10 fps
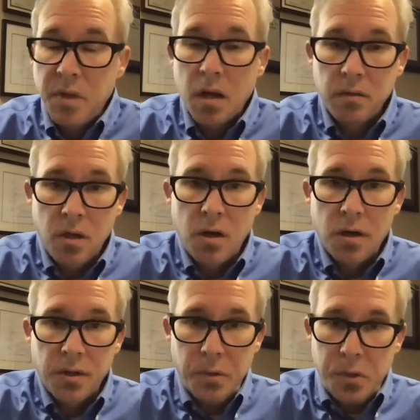I'm not a
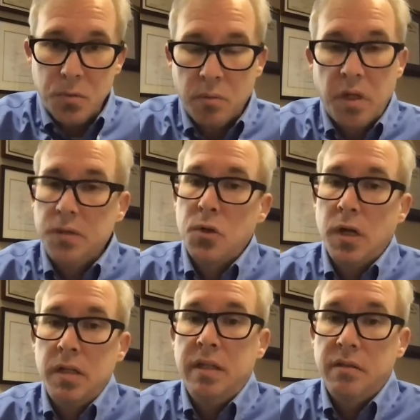lawyer, so I'm not
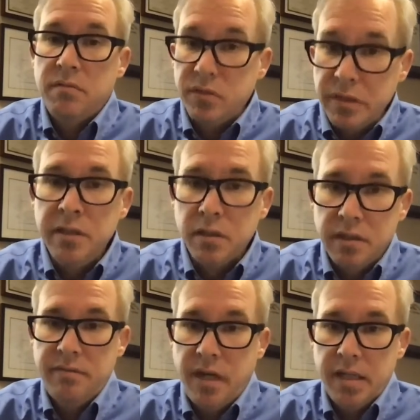trying to give legal
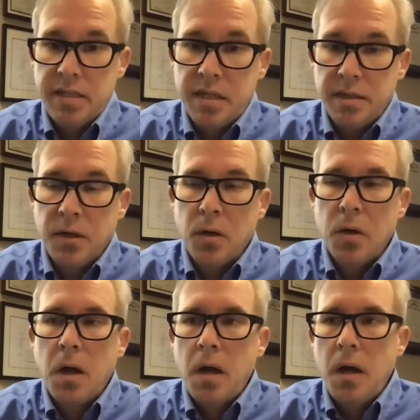advice
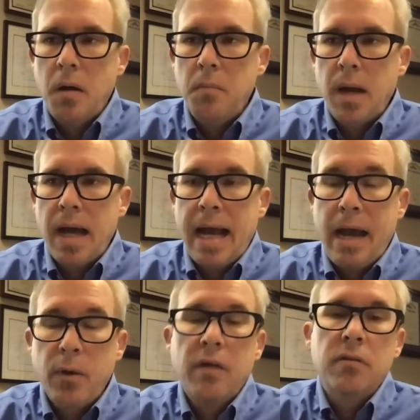here.
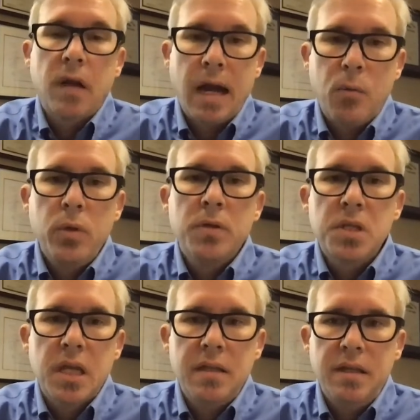However, I will
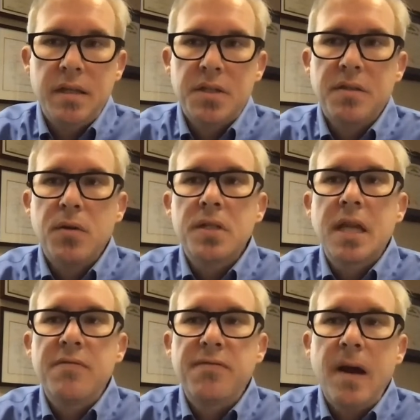say this: there is
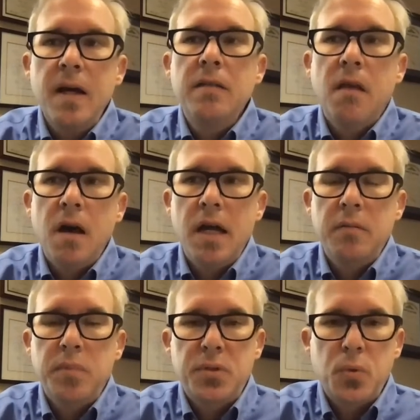a fine
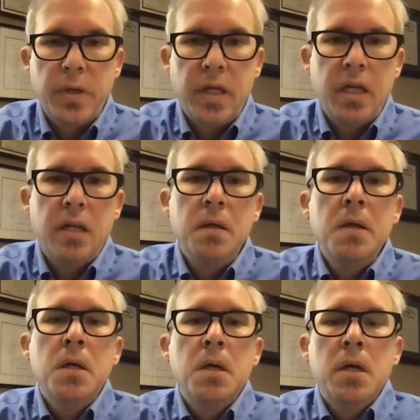line between
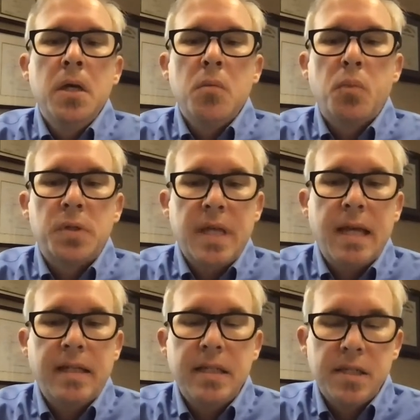
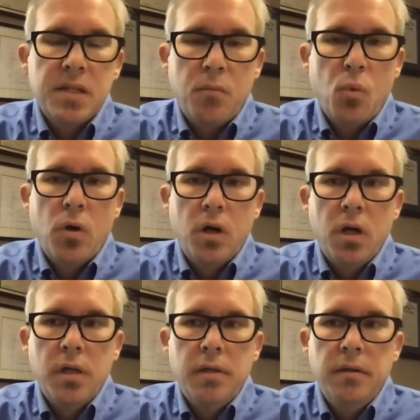protecting
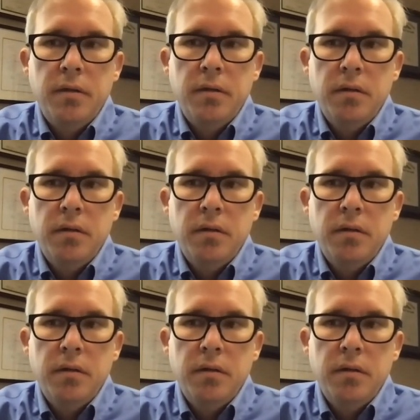someone